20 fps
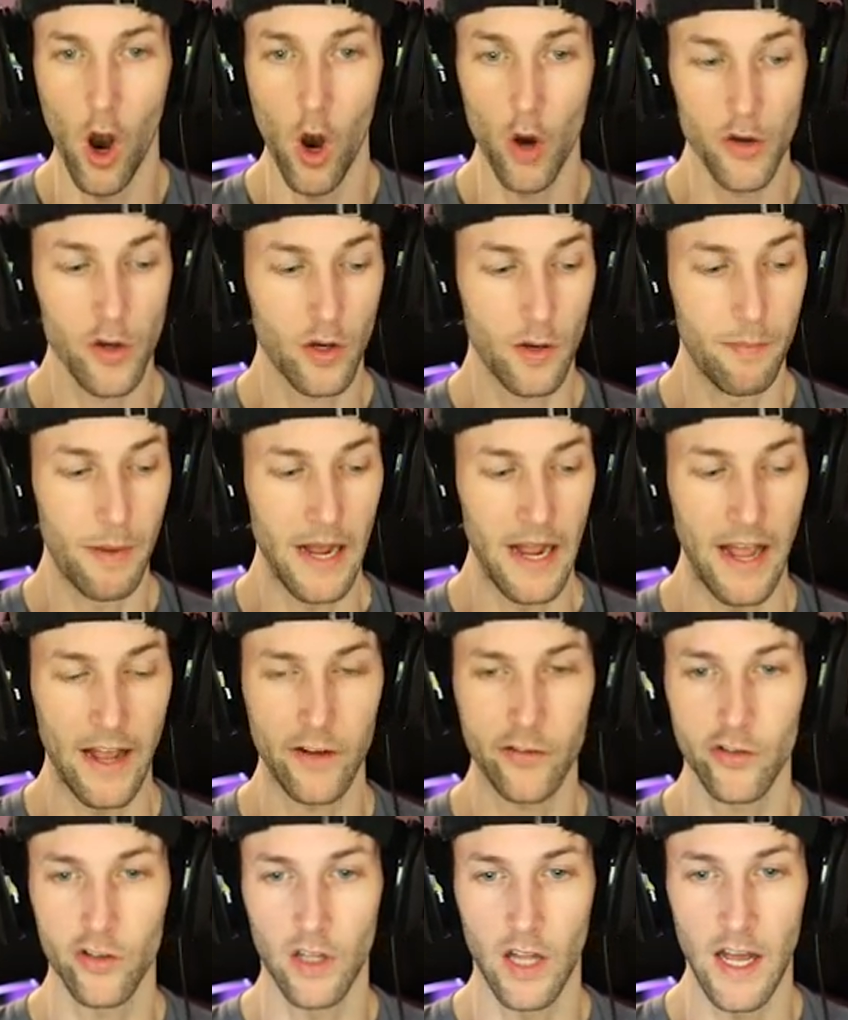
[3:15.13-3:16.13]
Oh, you can buy
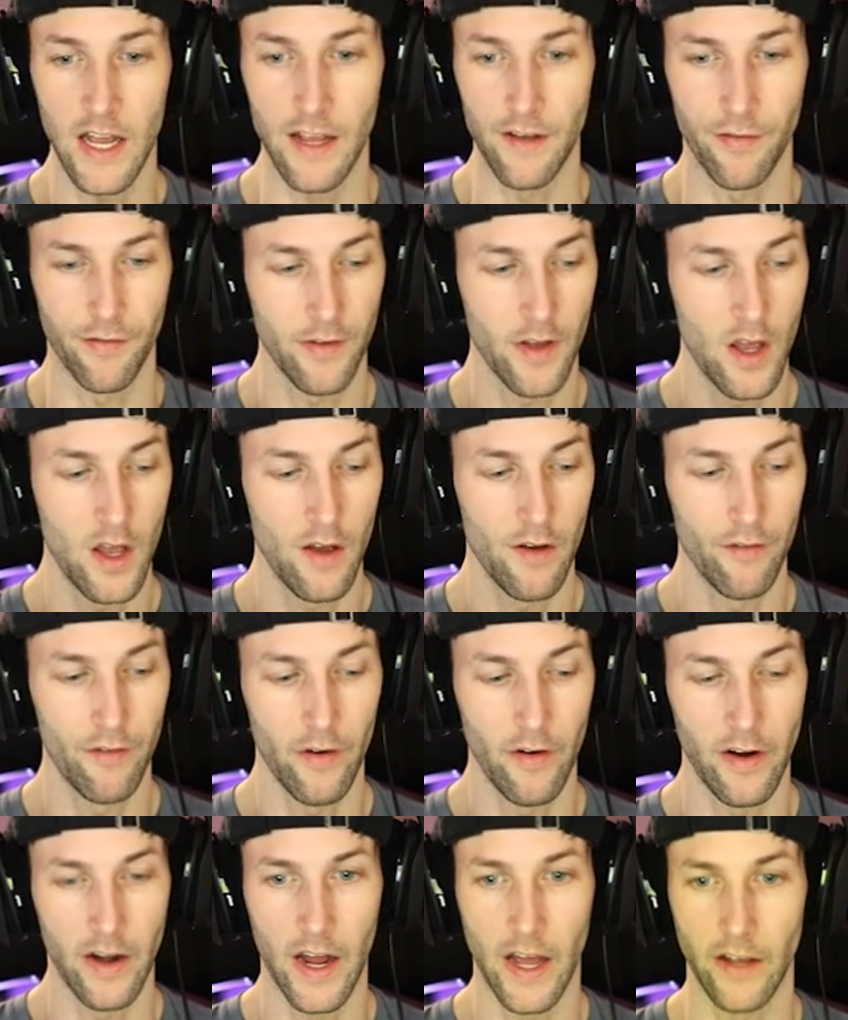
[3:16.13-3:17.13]
extra life.
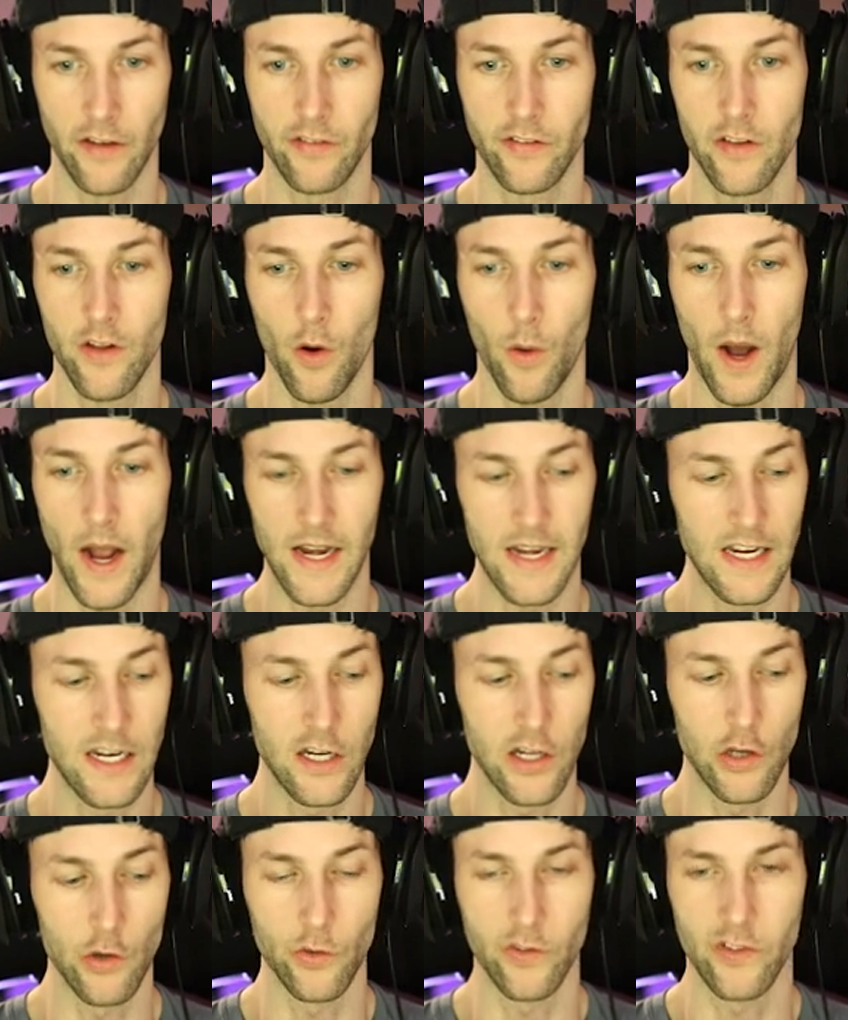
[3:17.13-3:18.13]
Very nice. No, I need to